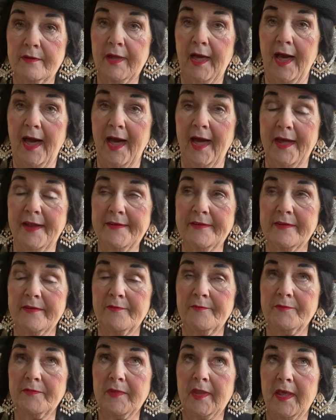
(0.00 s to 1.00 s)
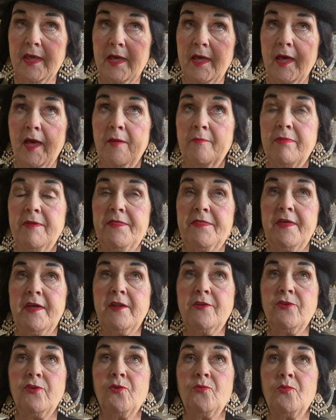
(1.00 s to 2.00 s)
hat, but
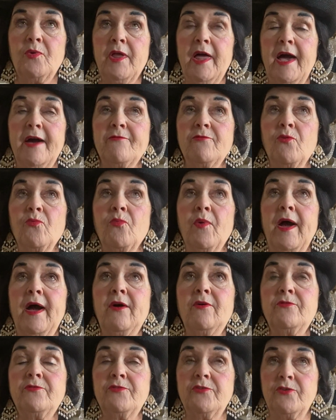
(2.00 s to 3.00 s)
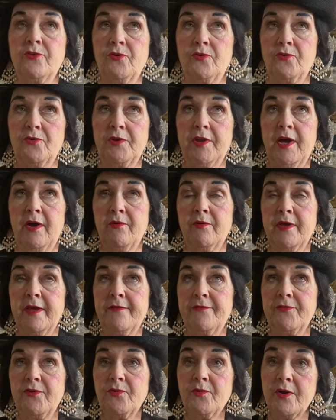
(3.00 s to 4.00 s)
then you will have around you. Now,
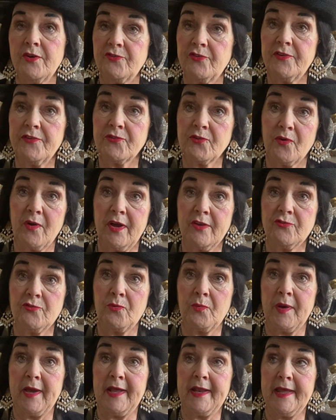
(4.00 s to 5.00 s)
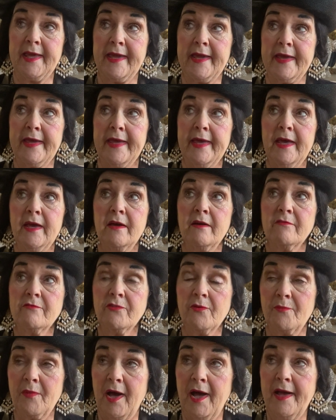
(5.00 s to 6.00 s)
if you are just graduating
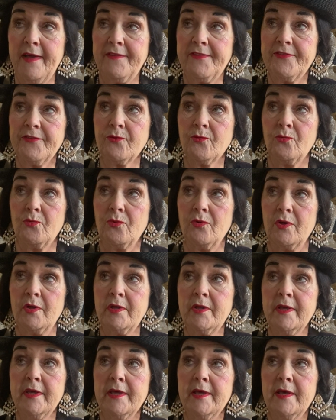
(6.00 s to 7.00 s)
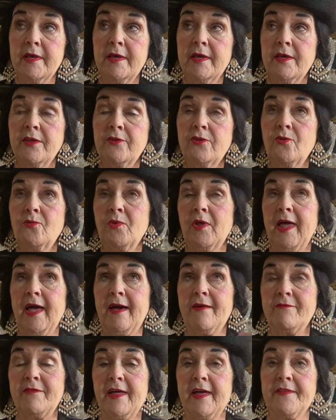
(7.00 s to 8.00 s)
from high school, you will
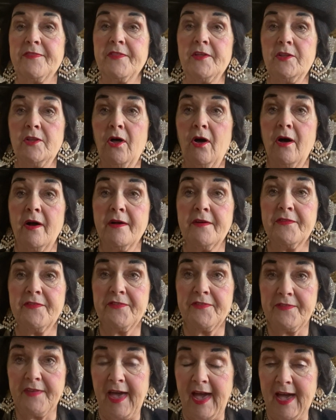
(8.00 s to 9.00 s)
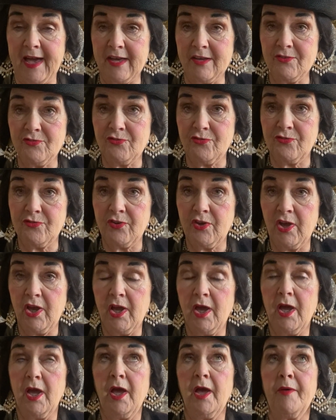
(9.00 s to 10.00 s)
have like the long sash.
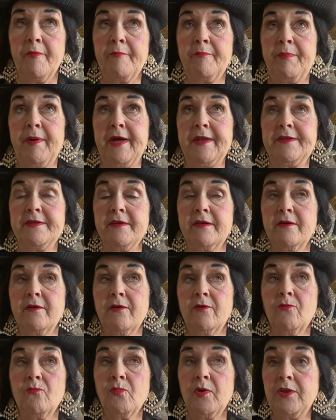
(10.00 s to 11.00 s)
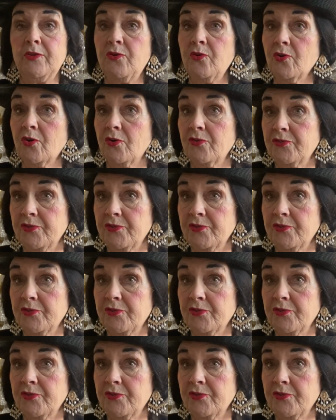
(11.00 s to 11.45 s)
But when you go